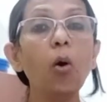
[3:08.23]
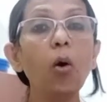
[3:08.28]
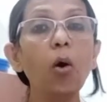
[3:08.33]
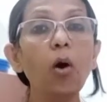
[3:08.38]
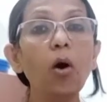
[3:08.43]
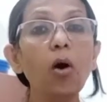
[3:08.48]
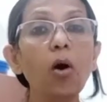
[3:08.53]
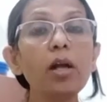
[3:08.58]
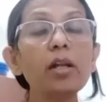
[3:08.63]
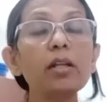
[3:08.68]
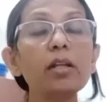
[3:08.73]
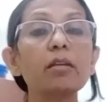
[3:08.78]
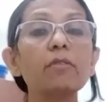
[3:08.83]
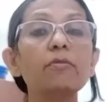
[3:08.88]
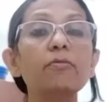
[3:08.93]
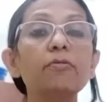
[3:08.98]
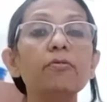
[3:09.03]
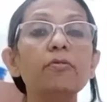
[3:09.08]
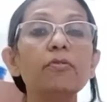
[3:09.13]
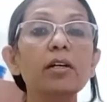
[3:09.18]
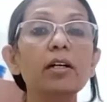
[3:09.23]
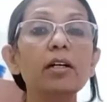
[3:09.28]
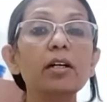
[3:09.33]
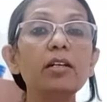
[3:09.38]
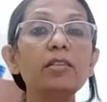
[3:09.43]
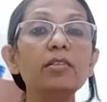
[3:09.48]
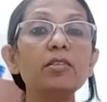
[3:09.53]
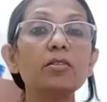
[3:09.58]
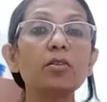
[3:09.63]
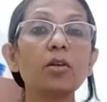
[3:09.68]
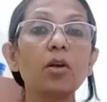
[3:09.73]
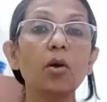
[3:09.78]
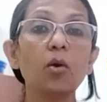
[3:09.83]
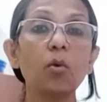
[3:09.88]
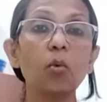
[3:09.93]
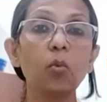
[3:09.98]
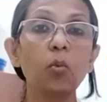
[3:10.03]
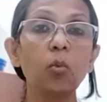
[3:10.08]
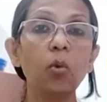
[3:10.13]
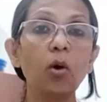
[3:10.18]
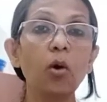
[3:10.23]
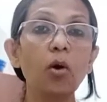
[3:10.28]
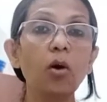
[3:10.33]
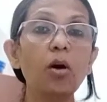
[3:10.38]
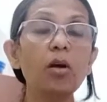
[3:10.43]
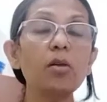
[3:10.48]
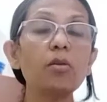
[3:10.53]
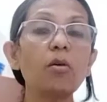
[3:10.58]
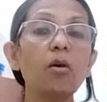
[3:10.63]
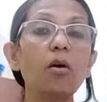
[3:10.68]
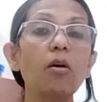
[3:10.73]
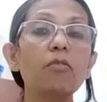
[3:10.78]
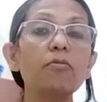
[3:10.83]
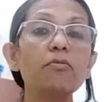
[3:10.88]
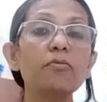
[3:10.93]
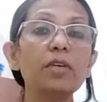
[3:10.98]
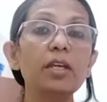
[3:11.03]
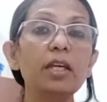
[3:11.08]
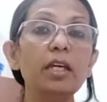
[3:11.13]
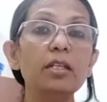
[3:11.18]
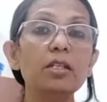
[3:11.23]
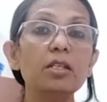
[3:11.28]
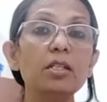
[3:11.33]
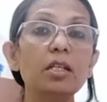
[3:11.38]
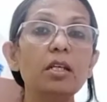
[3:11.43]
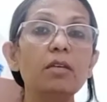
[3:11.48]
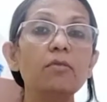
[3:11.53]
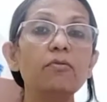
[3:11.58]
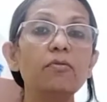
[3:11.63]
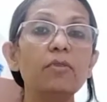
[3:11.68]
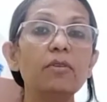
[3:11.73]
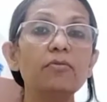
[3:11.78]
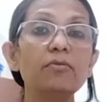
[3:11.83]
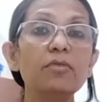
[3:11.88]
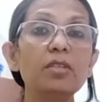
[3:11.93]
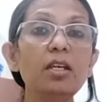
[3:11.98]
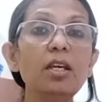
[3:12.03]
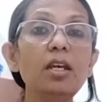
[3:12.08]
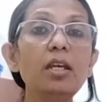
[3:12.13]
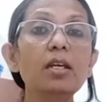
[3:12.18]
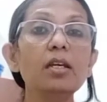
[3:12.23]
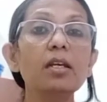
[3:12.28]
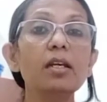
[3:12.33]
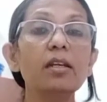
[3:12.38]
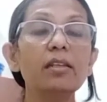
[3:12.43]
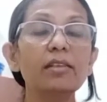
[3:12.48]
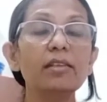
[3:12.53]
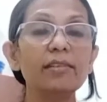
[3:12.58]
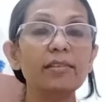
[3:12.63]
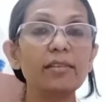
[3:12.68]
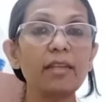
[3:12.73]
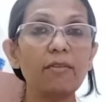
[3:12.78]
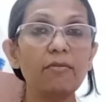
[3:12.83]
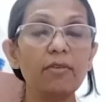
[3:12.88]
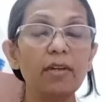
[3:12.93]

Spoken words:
or the first war of 1857.